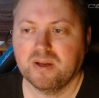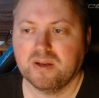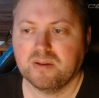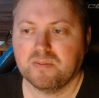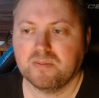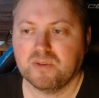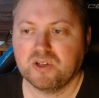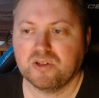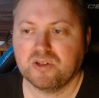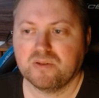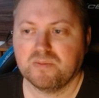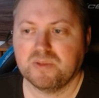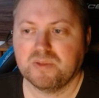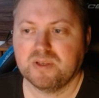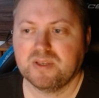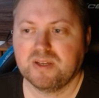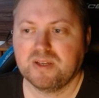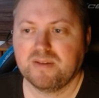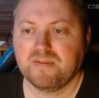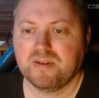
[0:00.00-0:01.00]
Bishop
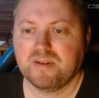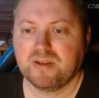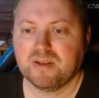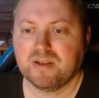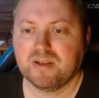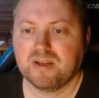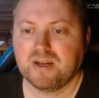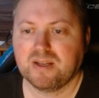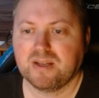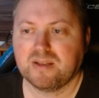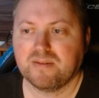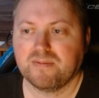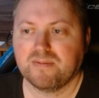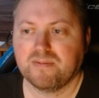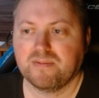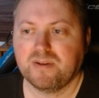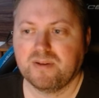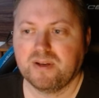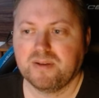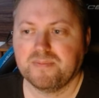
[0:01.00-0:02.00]
b7, knight
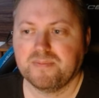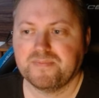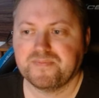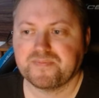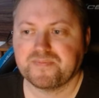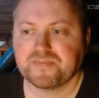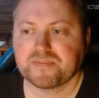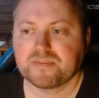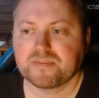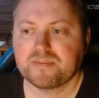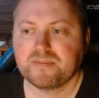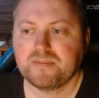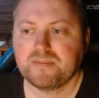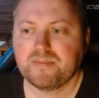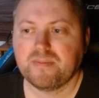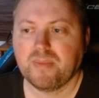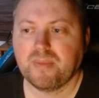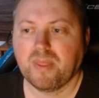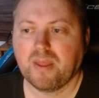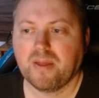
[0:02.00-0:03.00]
f3.
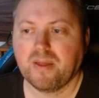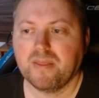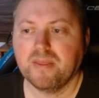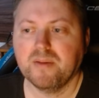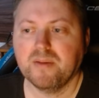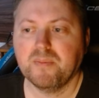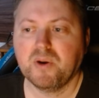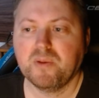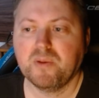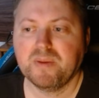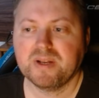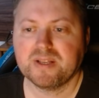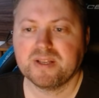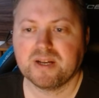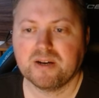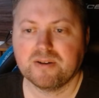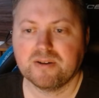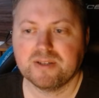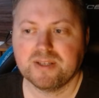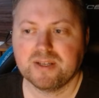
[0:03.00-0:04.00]
The moment
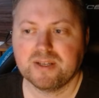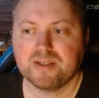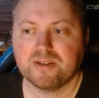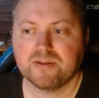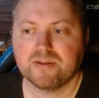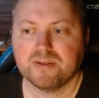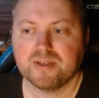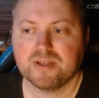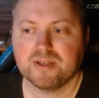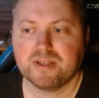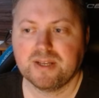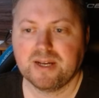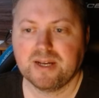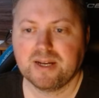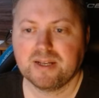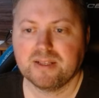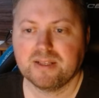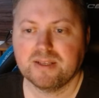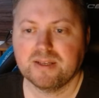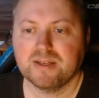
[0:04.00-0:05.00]
our center is
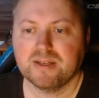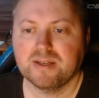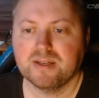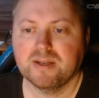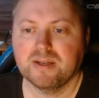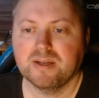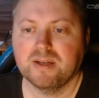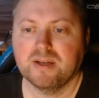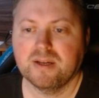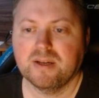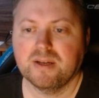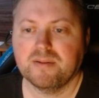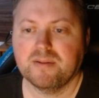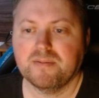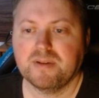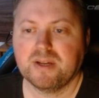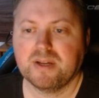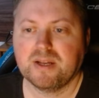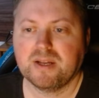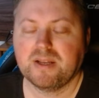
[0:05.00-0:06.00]
attacked,
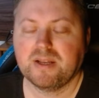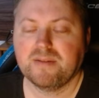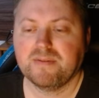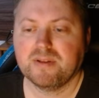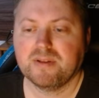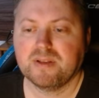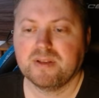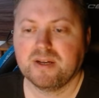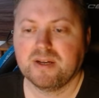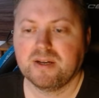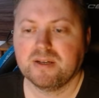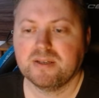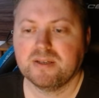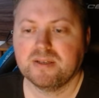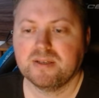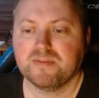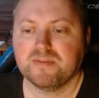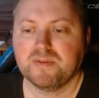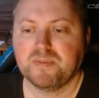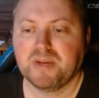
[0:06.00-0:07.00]
we can even, yeah,
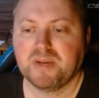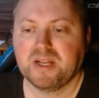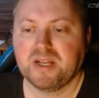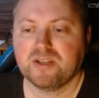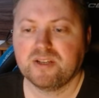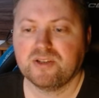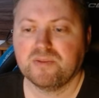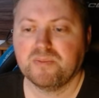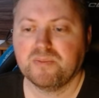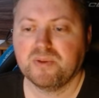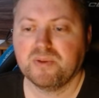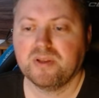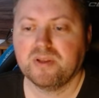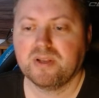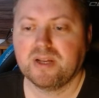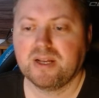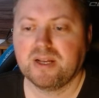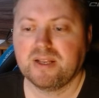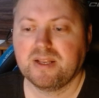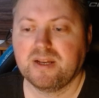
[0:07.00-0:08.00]
since we managed to put the
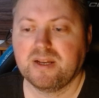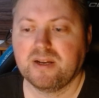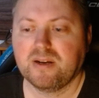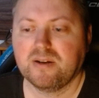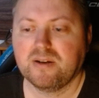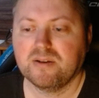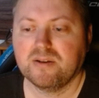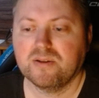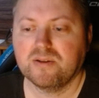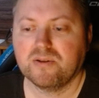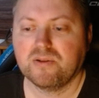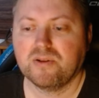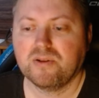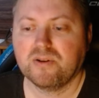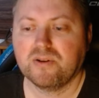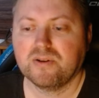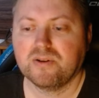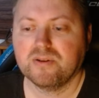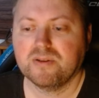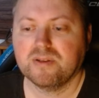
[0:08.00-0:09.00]
knight here, no
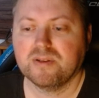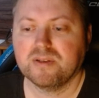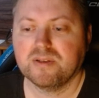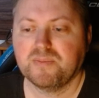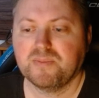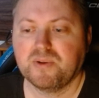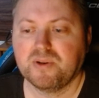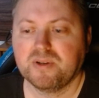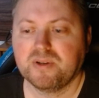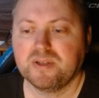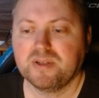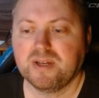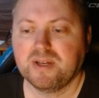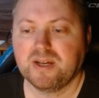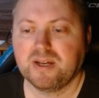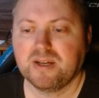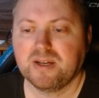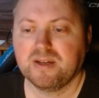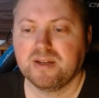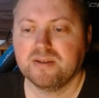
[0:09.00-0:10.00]
longer this pawn is
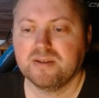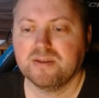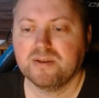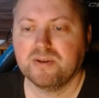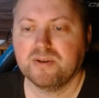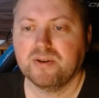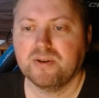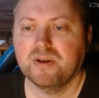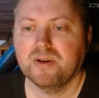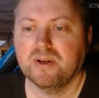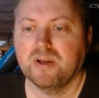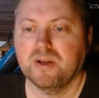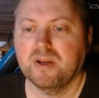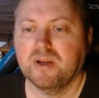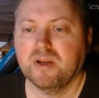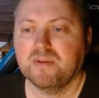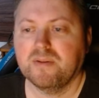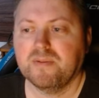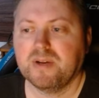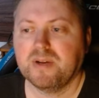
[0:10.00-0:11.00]
hanging, so
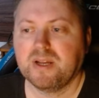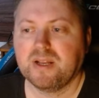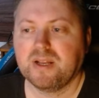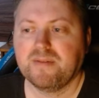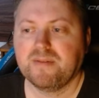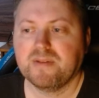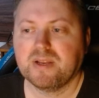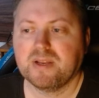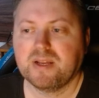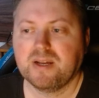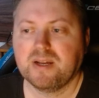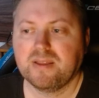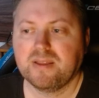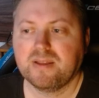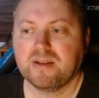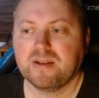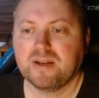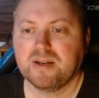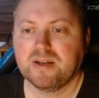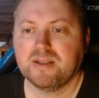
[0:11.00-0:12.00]
we can even kick the
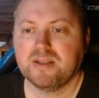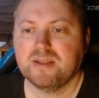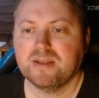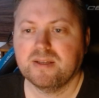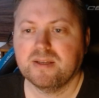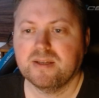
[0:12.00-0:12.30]
knight.